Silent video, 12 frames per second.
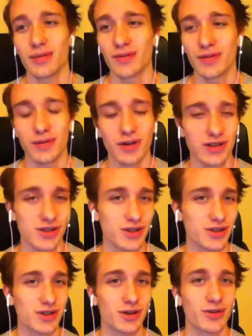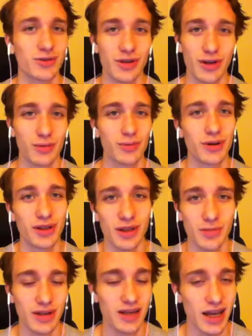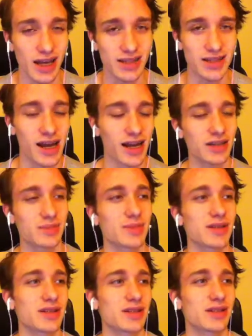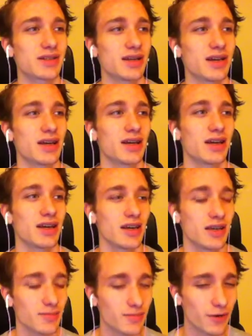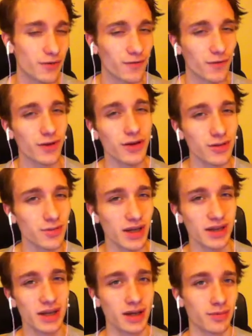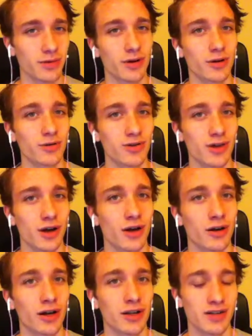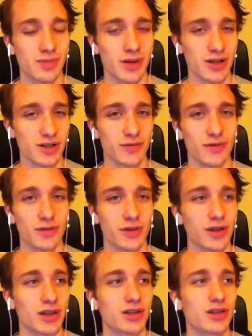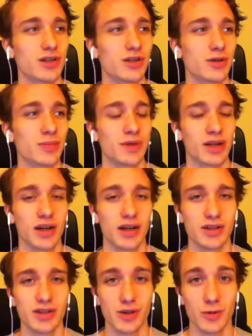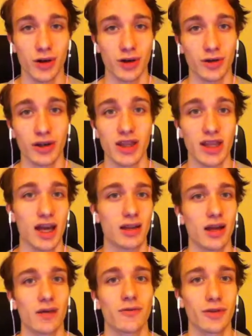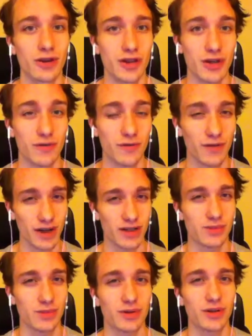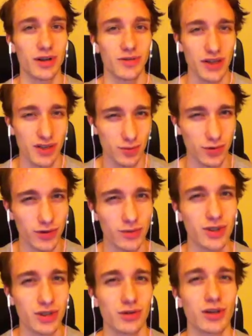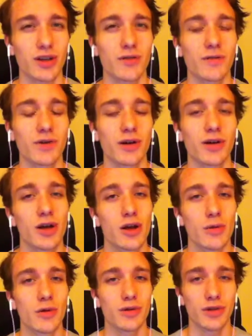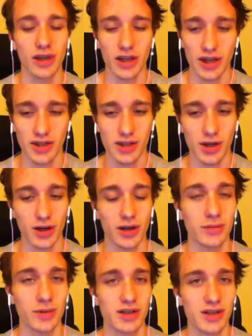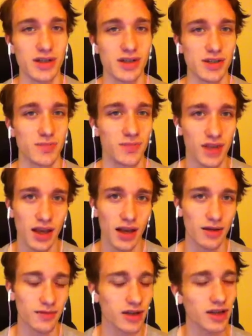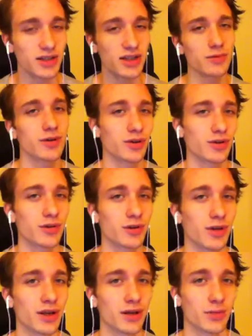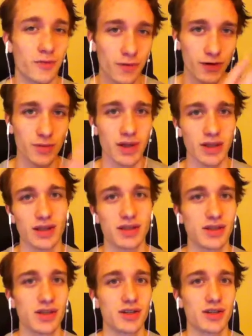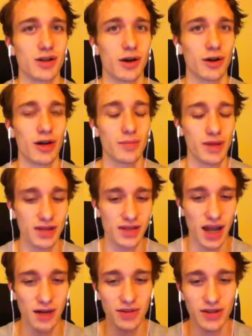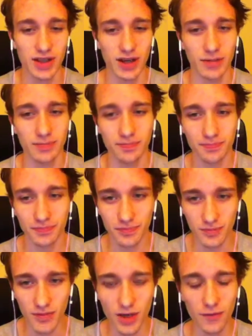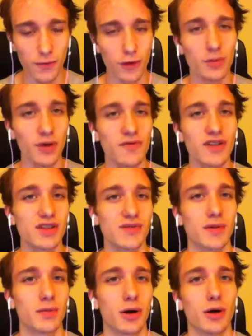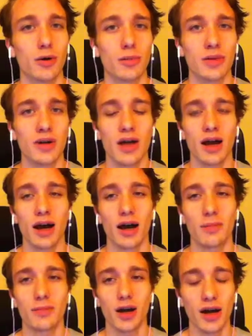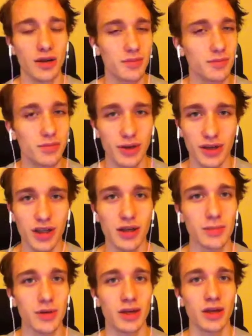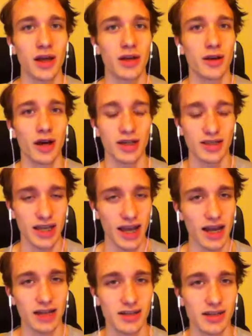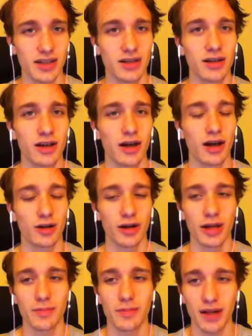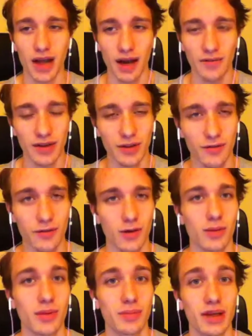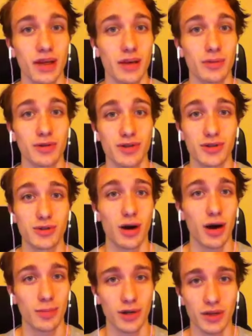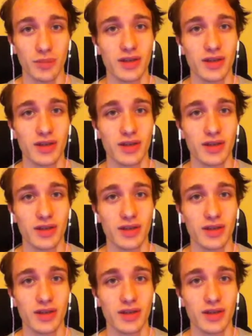if you want to start your own bookkeeping and tax business, before you make that approach, all right, especially if you're looking to do it because you want to create that leverage and flexibility, if that's really what you're looking for when looking at starting a business, I've got an idea I want to throw your way here before you make that decision, all right? Because having done a form of this from home, not bookkeeping and not taxing, all right, but having the form of being able to operate a